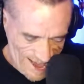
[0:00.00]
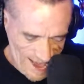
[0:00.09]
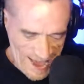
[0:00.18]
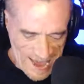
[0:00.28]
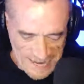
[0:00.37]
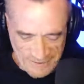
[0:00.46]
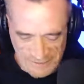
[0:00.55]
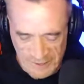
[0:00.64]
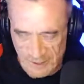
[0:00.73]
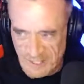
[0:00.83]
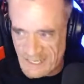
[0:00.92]
and of
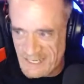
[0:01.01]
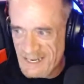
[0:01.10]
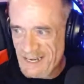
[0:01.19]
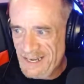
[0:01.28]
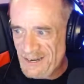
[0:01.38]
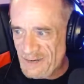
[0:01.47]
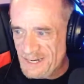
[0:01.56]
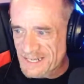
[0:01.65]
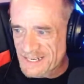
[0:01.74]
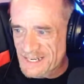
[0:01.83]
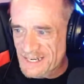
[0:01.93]
course we
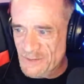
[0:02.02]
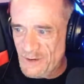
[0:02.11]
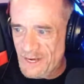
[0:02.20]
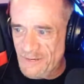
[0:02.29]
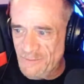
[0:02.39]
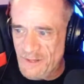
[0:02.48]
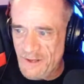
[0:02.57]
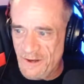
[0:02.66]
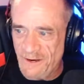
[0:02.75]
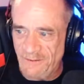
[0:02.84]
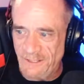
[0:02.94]
continue on with
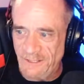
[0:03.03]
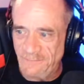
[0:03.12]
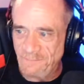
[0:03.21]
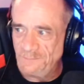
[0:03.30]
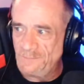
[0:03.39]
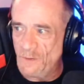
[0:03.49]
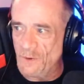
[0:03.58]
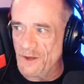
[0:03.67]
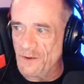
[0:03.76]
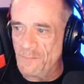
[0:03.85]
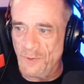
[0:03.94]

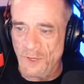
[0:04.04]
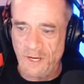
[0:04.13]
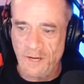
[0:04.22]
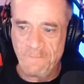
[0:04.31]
our book.